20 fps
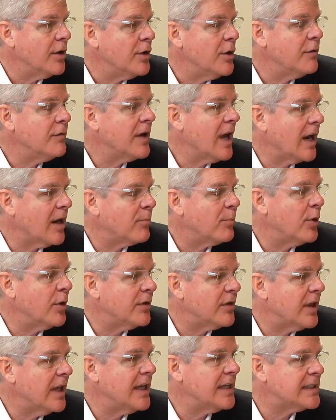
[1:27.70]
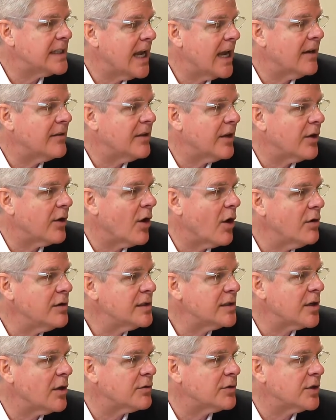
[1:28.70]
You've got to put things out there on
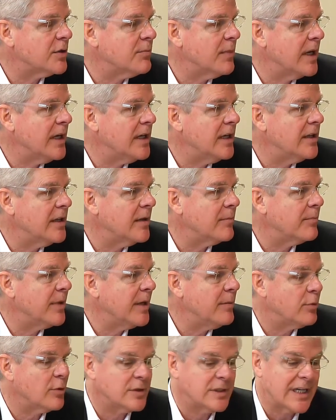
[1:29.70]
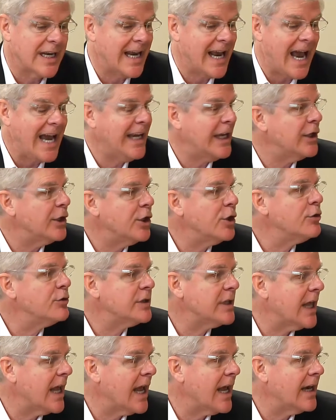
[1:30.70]
social media that people say, I can use
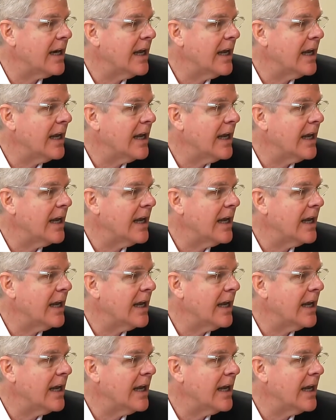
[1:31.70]
that.